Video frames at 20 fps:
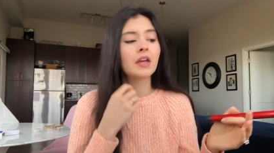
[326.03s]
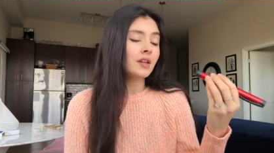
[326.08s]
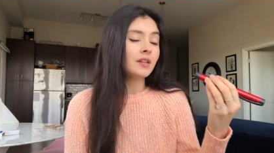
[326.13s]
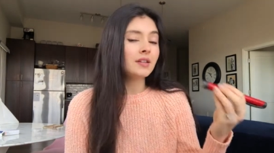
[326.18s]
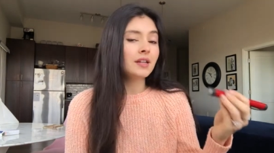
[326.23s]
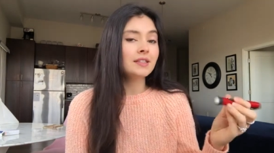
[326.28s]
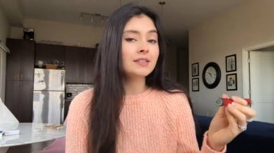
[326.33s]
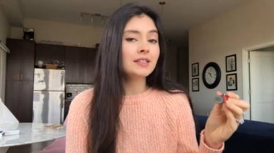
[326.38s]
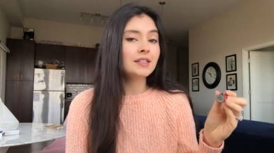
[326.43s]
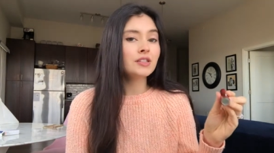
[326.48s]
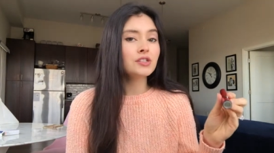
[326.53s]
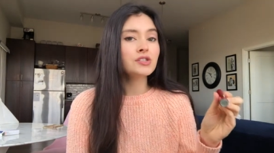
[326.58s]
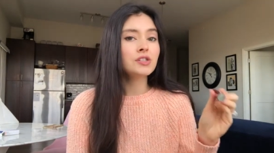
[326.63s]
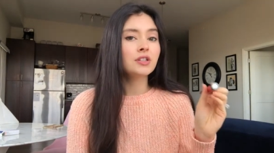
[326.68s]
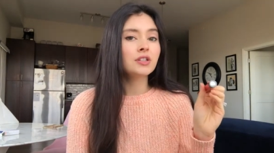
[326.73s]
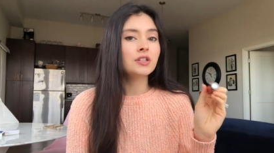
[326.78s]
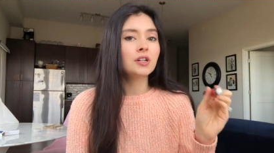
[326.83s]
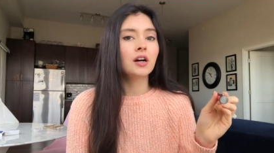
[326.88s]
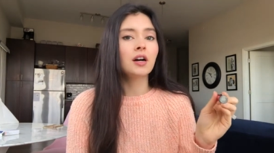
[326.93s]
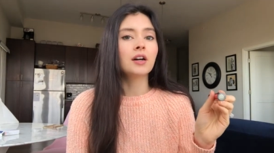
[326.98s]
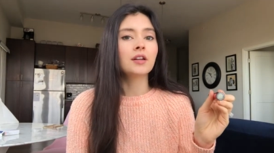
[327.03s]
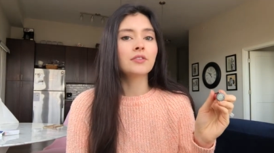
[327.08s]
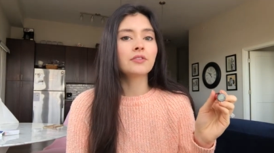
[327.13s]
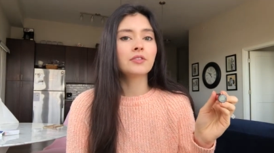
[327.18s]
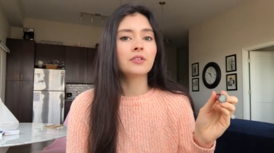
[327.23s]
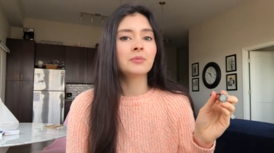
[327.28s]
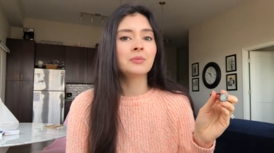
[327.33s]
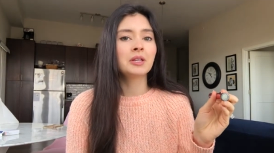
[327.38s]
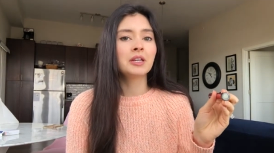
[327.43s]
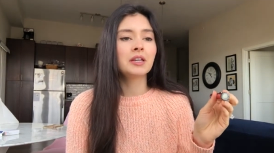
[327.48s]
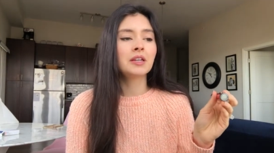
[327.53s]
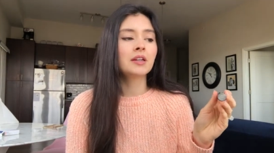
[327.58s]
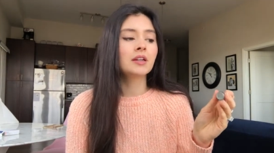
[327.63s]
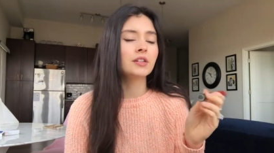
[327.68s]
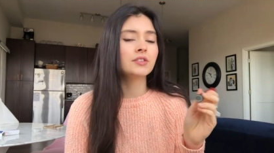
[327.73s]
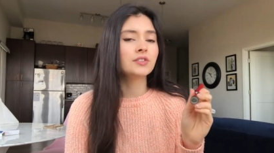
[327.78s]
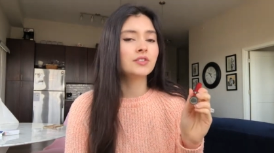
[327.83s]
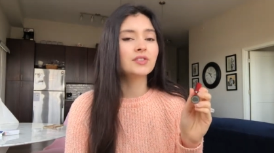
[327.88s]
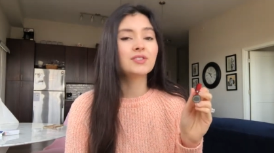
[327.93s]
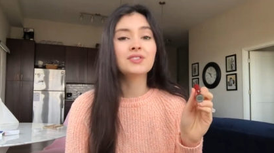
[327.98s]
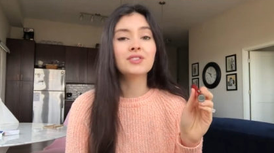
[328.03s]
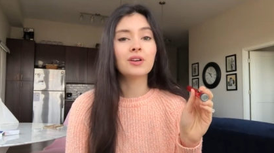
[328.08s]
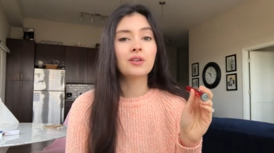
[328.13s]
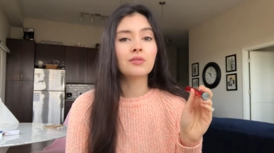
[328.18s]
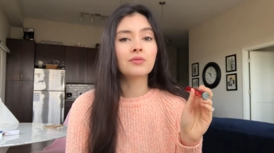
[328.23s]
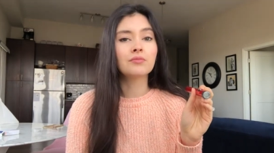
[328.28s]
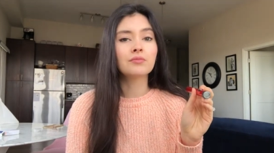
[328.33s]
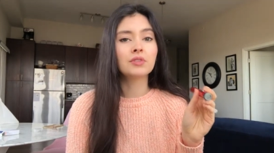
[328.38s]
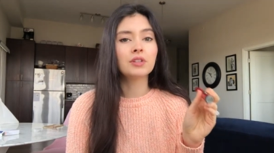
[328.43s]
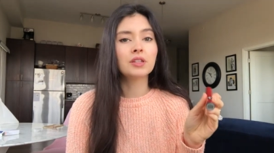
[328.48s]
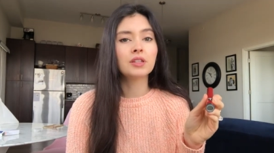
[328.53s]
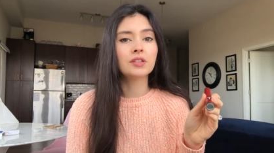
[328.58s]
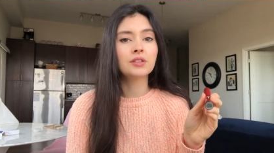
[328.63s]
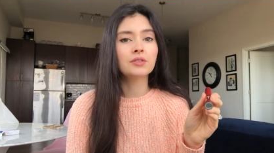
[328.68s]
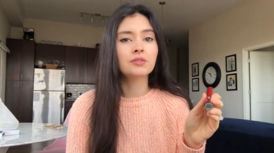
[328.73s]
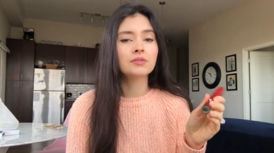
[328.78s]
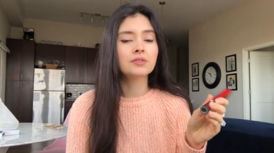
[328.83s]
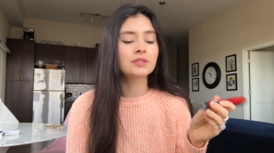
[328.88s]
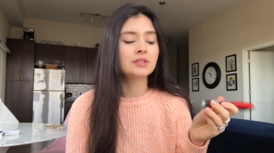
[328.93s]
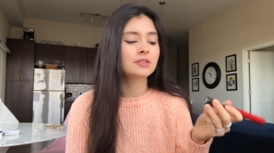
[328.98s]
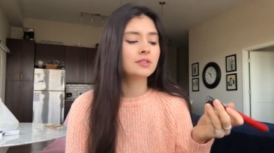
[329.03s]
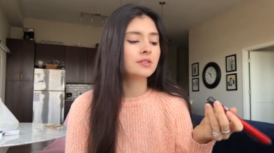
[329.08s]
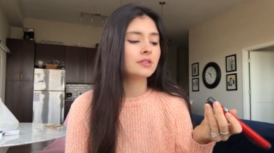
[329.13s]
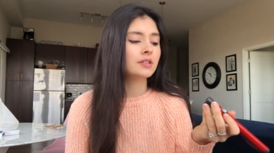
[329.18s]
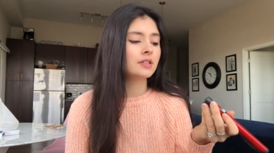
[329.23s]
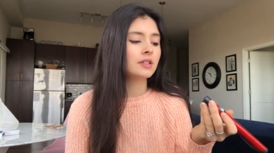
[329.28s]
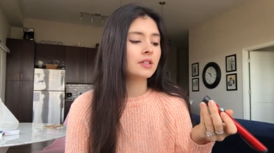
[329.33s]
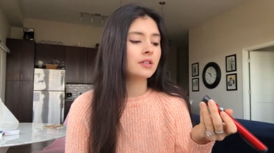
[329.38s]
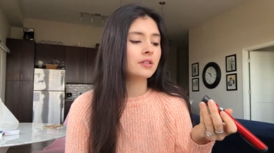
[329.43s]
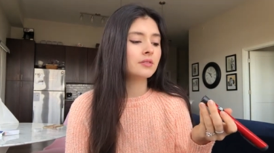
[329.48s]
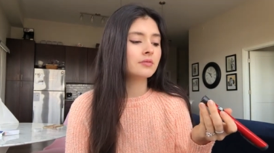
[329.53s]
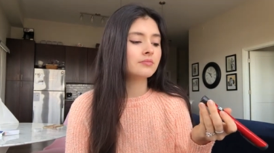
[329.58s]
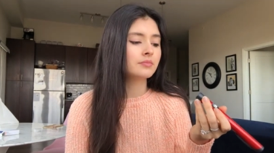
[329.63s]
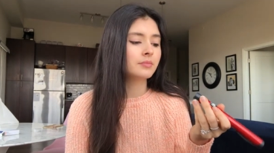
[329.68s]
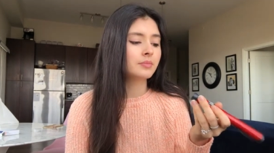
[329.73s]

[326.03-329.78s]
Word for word: That's actually a con for me. I just don't really use the